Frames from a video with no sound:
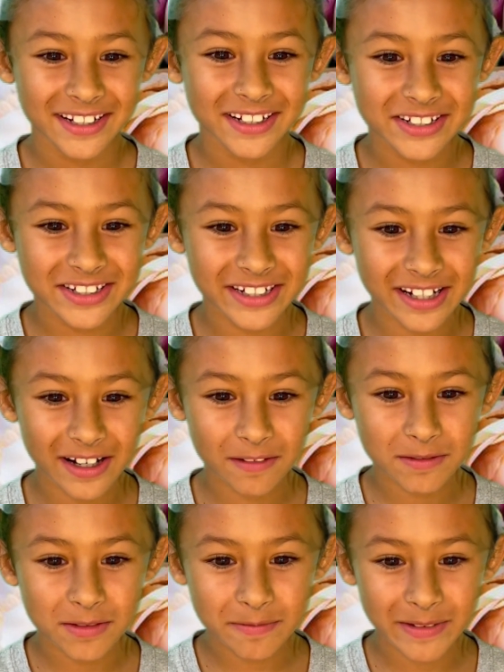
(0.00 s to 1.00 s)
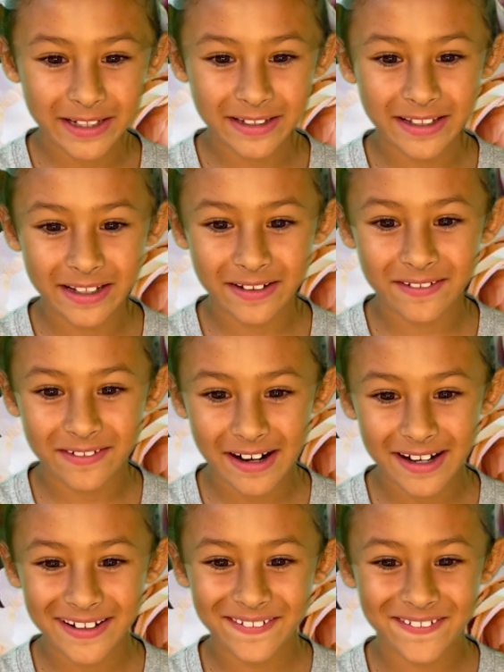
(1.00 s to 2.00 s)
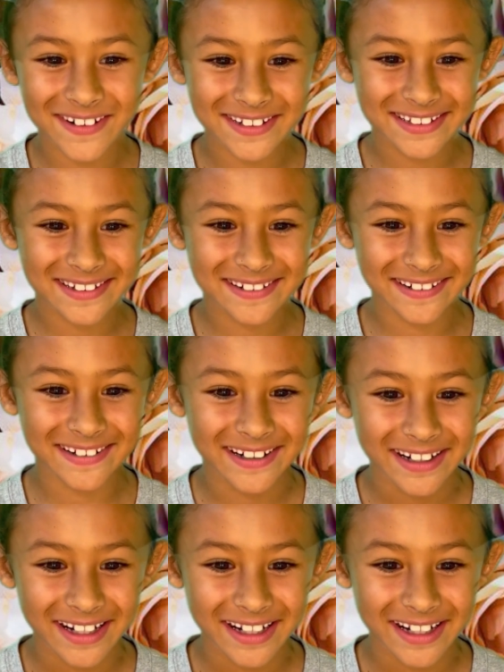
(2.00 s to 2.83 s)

She helps me get ready for school.